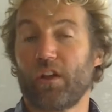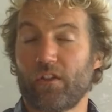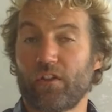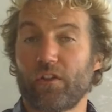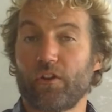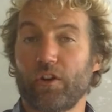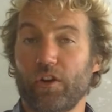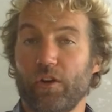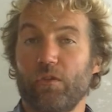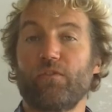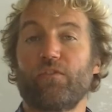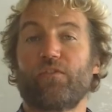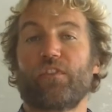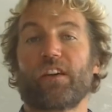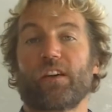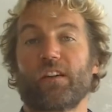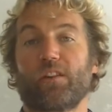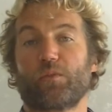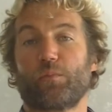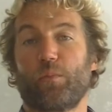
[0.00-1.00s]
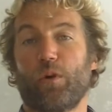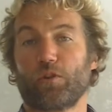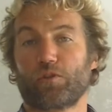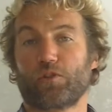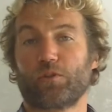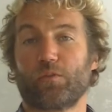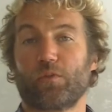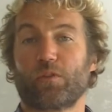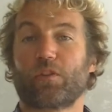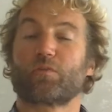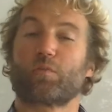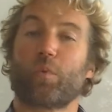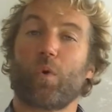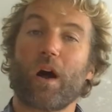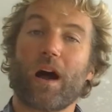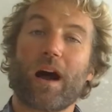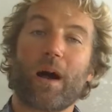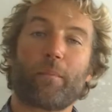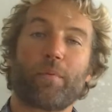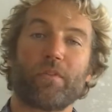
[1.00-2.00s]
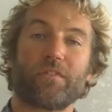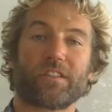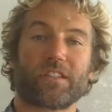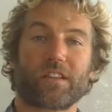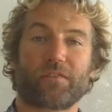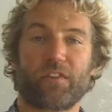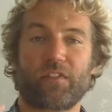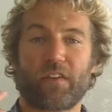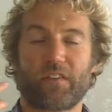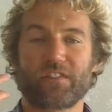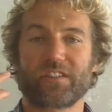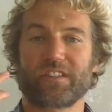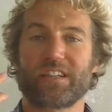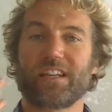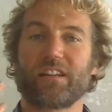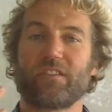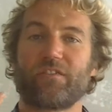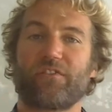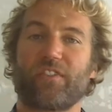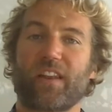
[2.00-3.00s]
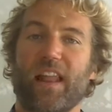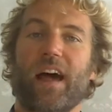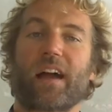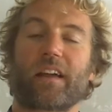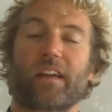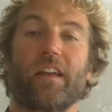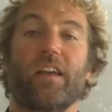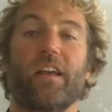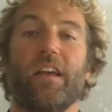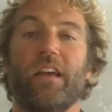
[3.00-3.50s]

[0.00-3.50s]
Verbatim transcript: the new feel as possible because what happens is if you've ever seen a flag,